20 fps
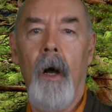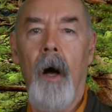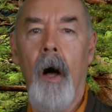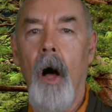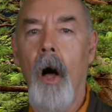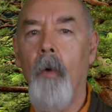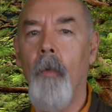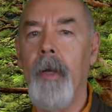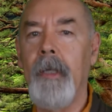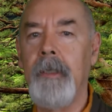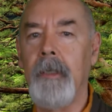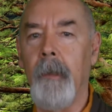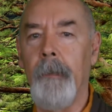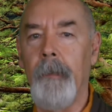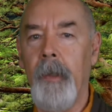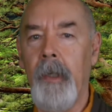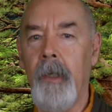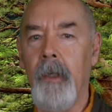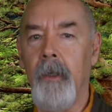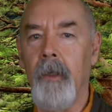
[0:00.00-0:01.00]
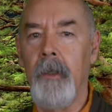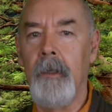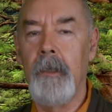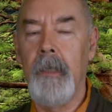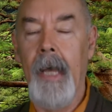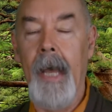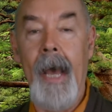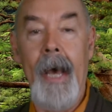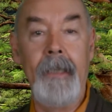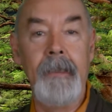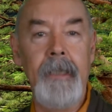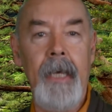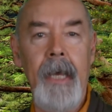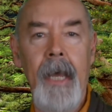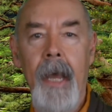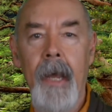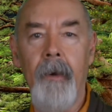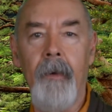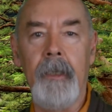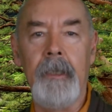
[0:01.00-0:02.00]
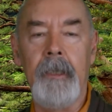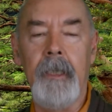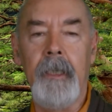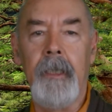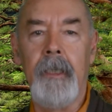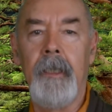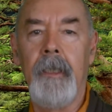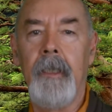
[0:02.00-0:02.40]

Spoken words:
always appears as a heresy.